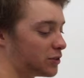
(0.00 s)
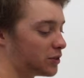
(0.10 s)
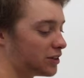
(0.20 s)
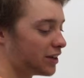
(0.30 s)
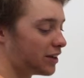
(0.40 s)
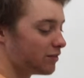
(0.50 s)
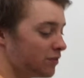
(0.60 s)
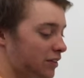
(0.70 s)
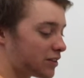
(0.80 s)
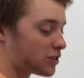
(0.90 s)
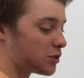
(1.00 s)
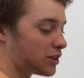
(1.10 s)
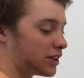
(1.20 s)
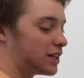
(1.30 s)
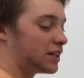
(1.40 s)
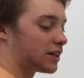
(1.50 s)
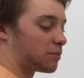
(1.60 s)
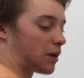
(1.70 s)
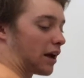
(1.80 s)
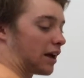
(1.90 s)
food to the
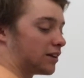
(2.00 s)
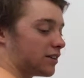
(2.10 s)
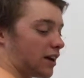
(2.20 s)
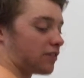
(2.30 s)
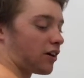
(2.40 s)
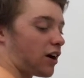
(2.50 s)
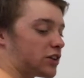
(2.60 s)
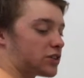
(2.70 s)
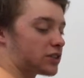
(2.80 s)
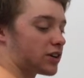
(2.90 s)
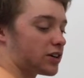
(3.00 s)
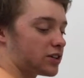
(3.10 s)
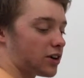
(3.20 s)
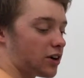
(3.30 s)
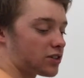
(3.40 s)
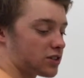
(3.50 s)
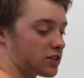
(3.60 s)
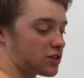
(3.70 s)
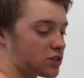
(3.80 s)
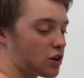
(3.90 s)
leading brand. If 130 dogs
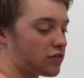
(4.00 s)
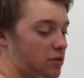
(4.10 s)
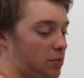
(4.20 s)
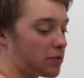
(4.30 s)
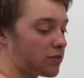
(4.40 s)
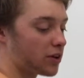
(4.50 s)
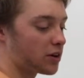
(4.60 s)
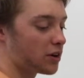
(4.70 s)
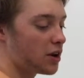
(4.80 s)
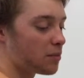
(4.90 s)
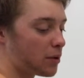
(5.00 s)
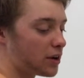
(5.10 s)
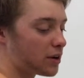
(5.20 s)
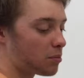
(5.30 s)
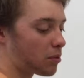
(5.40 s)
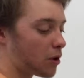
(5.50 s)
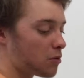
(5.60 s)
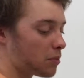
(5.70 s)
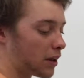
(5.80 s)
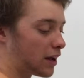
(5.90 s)
in the survey preferred Purina
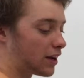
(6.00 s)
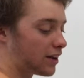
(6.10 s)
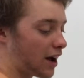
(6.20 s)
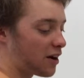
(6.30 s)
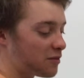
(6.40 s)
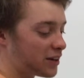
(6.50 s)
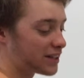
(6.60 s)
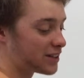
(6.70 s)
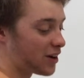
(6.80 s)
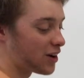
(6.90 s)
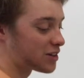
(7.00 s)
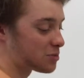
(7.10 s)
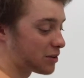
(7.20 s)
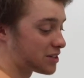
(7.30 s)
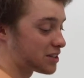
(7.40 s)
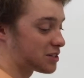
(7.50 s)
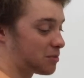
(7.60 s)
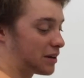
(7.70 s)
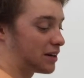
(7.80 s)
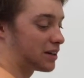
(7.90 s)
Pro Plan, how many dogs
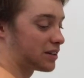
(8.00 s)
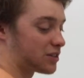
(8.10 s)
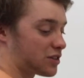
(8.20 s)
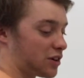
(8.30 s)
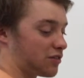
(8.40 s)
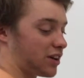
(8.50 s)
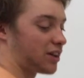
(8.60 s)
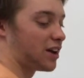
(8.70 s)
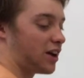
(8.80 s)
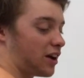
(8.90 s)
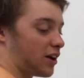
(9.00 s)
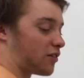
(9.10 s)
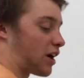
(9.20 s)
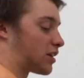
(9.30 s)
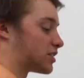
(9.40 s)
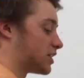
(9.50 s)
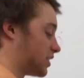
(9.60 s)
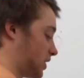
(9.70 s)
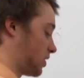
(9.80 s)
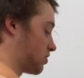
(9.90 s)
participated in the survey? And round to
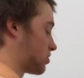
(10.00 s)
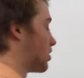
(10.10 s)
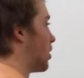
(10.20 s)
the nearest